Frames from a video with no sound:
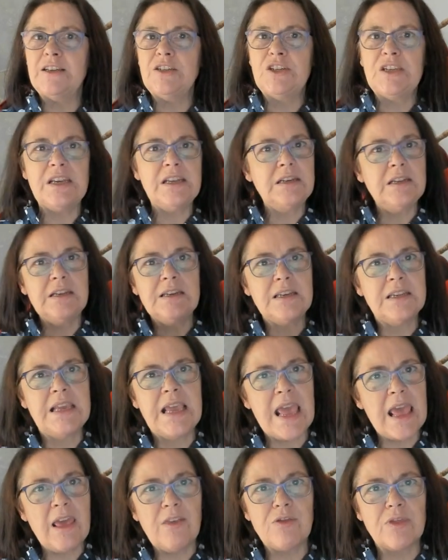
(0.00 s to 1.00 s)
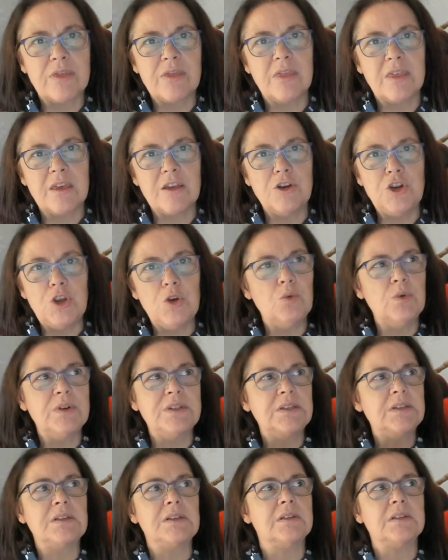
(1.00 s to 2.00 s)
didn't get the
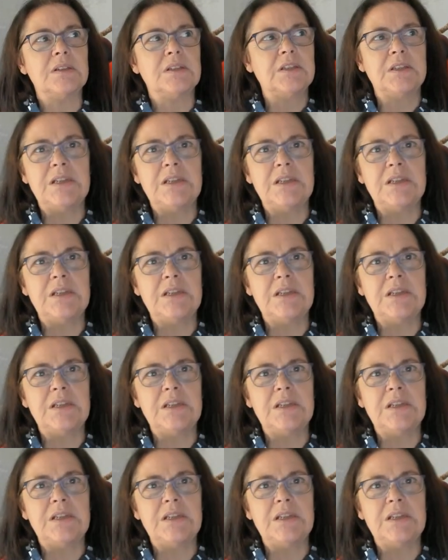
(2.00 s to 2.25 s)
nuances,